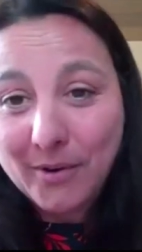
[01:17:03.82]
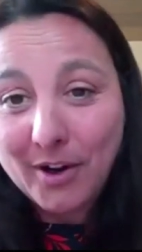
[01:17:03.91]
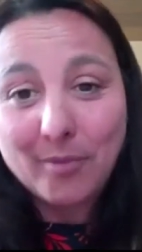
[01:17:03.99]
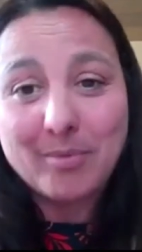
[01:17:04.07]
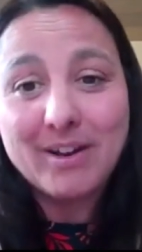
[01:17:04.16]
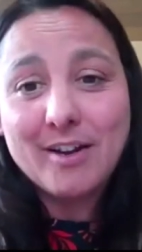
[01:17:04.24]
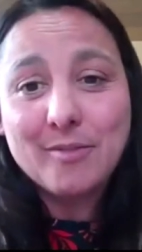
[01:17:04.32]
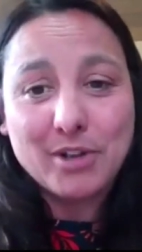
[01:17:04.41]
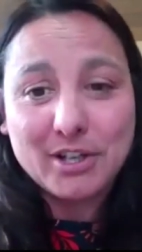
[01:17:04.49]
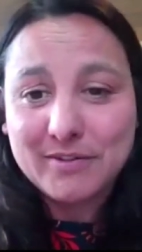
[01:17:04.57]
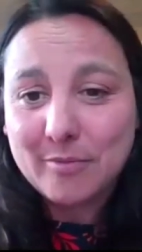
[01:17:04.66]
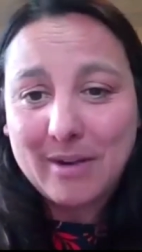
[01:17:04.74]
Europe,
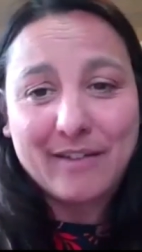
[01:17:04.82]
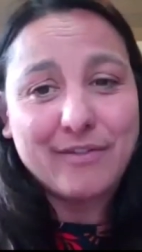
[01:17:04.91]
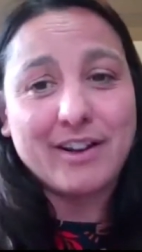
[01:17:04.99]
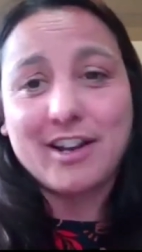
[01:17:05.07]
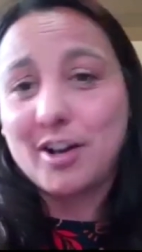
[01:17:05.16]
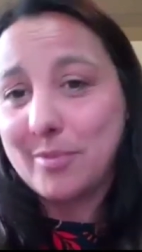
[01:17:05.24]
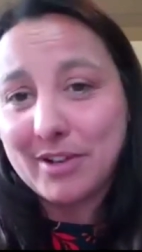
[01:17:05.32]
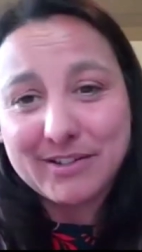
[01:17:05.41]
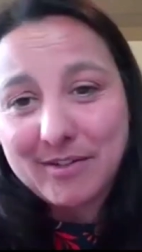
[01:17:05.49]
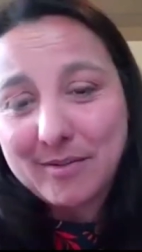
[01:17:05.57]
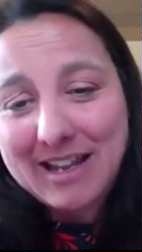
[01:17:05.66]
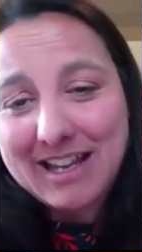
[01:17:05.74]
books from Africa,
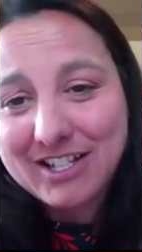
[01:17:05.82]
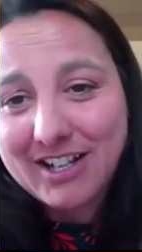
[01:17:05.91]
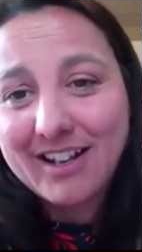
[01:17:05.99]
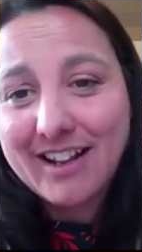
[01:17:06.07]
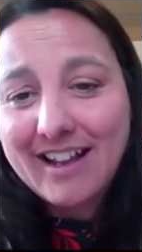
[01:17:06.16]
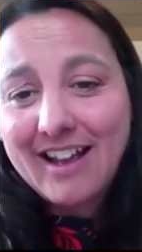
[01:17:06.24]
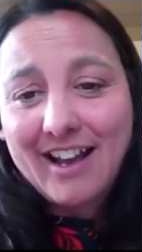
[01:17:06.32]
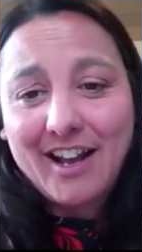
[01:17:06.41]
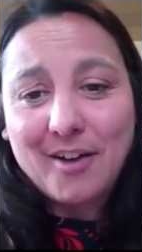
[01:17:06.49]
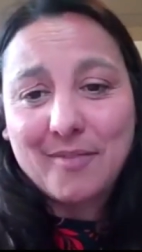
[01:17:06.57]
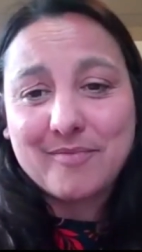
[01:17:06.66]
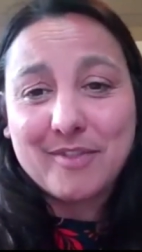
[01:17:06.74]
books from Asia,
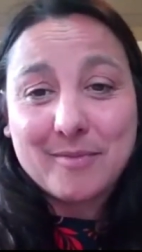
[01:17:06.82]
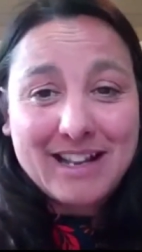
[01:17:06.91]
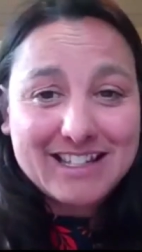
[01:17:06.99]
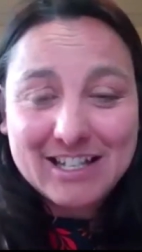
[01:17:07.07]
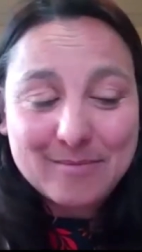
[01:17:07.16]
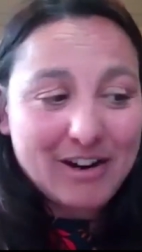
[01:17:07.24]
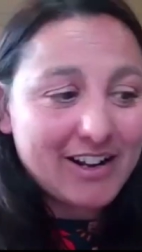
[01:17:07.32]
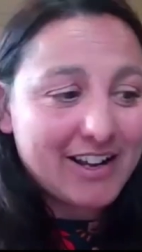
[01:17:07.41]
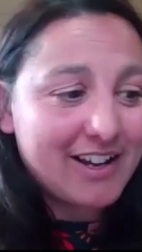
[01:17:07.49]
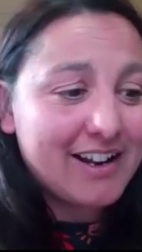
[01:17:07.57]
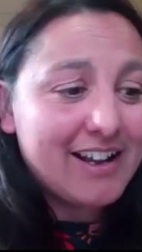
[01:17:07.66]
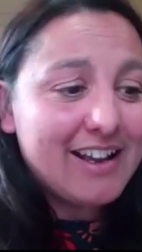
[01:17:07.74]
from Latin
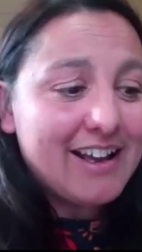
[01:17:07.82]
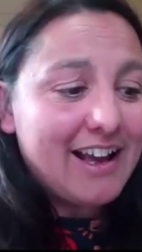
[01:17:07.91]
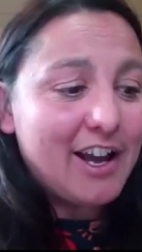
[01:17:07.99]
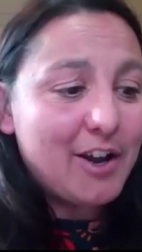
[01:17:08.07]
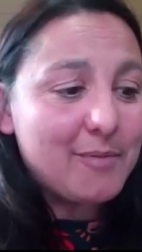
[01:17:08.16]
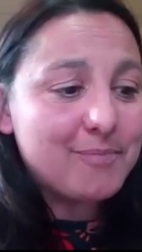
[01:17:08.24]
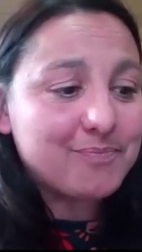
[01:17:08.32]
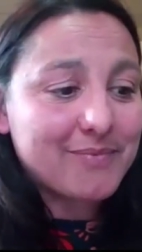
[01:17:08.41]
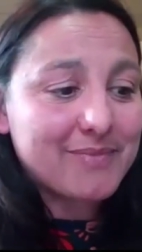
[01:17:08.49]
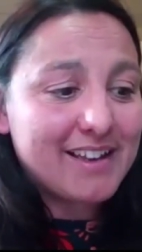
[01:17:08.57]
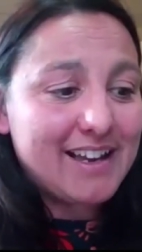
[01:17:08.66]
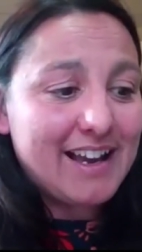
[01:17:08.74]
America.
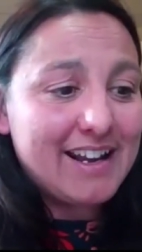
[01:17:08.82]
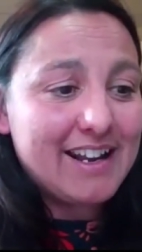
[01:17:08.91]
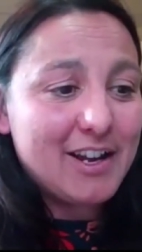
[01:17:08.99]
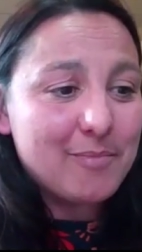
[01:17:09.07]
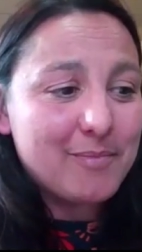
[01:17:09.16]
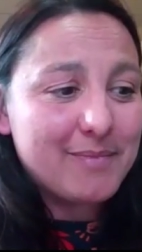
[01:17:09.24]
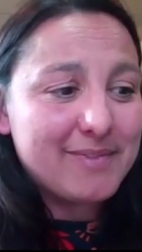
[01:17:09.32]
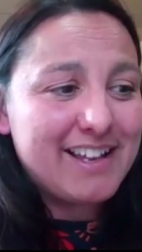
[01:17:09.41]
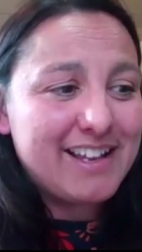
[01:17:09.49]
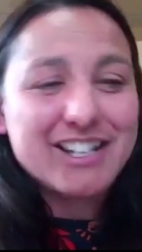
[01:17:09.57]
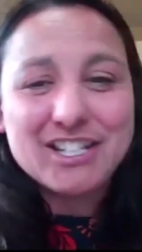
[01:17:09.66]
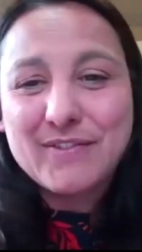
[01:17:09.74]

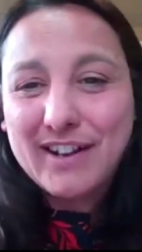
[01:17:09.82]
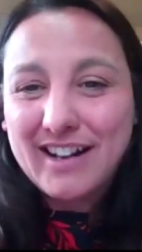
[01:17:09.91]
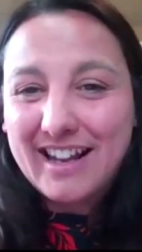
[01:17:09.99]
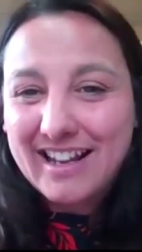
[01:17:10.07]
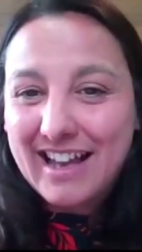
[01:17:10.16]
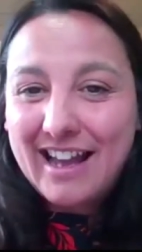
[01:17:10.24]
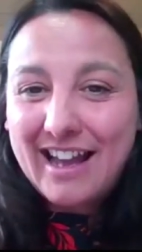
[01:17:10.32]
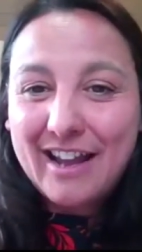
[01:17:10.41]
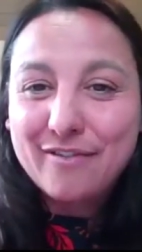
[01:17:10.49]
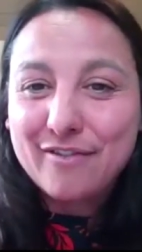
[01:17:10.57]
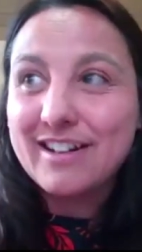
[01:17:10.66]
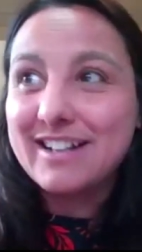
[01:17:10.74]
I just feel like
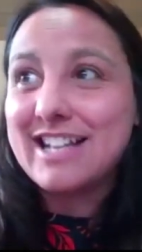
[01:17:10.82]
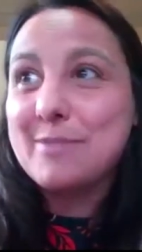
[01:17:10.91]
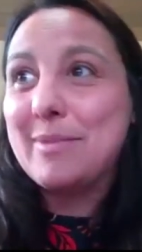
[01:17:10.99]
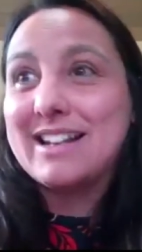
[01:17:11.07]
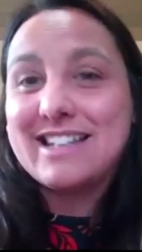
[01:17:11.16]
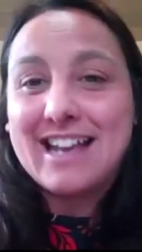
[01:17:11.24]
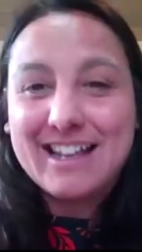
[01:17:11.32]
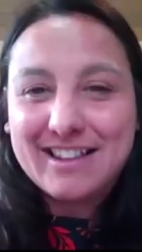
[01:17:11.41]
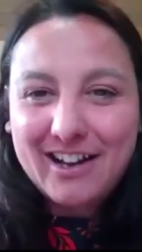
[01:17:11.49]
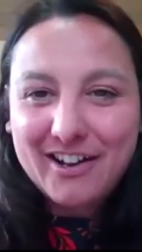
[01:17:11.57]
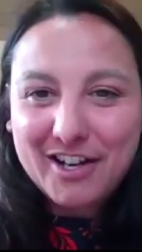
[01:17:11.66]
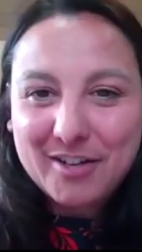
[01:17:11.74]
every day by
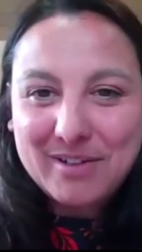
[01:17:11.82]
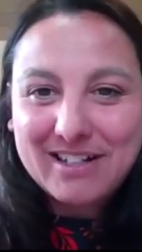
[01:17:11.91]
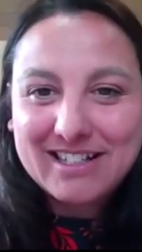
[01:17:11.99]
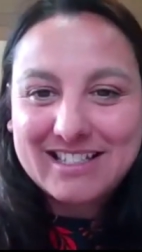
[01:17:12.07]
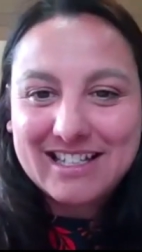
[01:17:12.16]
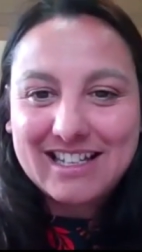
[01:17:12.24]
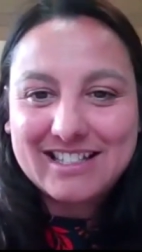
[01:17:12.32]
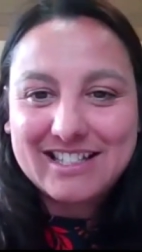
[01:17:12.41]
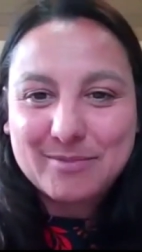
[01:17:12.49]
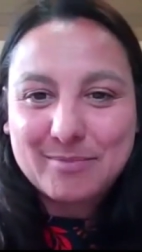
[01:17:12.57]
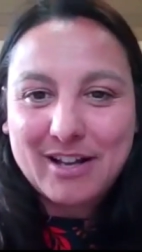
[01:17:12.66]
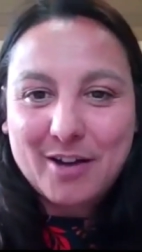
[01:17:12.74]
day, our community is
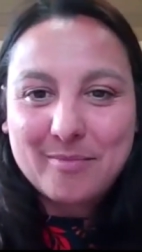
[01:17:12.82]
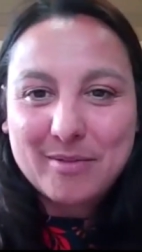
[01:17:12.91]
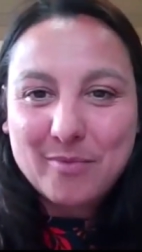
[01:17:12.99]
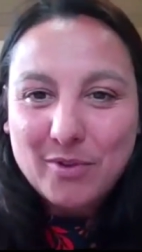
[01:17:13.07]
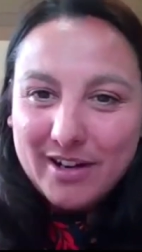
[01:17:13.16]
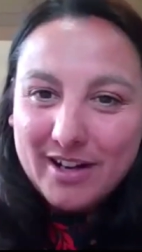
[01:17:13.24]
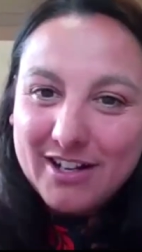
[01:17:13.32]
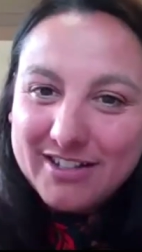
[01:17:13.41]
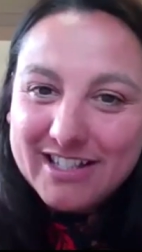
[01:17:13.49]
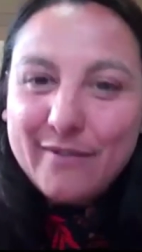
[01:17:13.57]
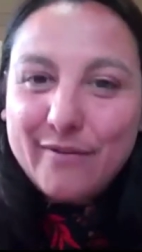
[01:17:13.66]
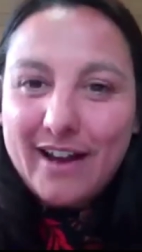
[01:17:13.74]
just becoming more
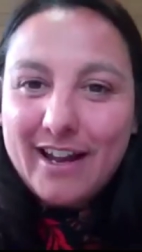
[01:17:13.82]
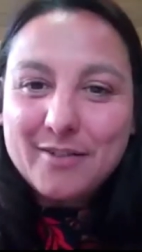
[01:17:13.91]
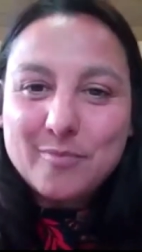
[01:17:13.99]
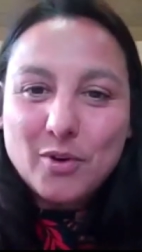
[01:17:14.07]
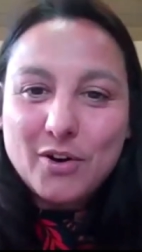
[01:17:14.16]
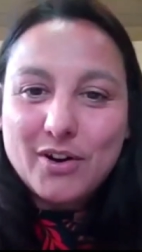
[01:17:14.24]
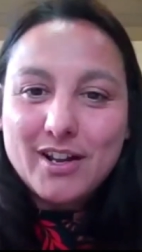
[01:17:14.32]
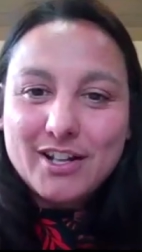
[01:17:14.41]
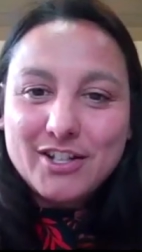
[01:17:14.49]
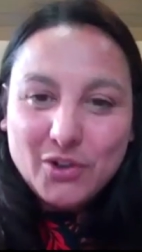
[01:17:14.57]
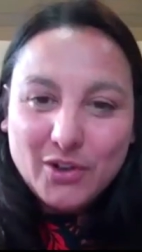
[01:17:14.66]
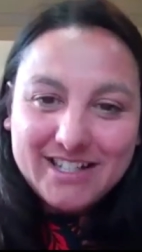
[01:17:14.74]
inclusive and more
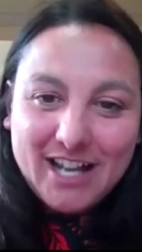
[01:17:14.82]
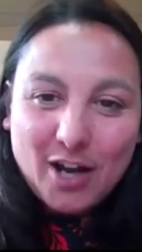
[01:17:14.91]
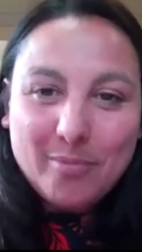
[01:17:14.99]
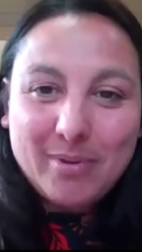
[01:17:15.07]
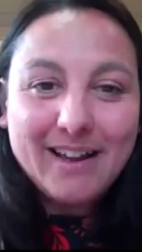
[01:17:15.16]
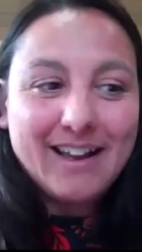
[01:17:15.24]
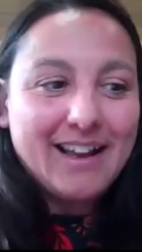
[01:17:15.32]
joined up.